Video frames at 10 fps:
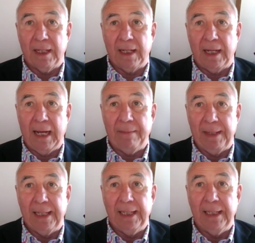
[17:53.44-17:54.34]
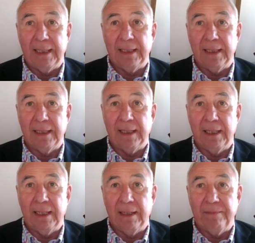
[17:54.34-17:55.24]
happily,
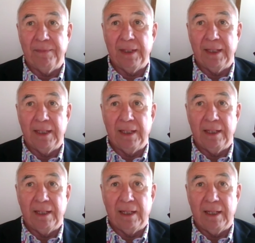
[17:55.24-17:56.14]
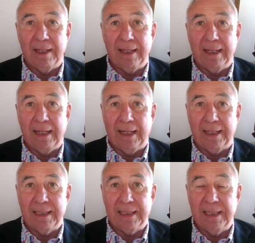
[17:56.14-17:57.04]
I
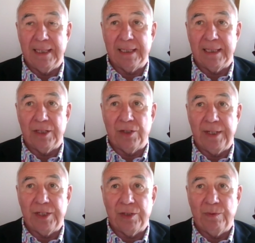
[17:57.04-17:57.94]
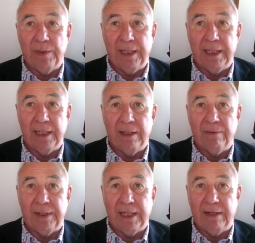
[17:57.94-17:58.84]
can see a situation where
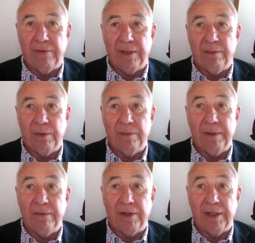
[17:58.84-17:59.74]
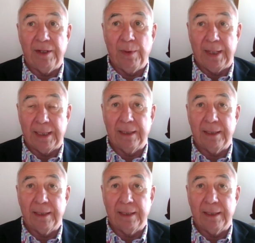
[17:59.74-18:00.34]
recovery will be very quick.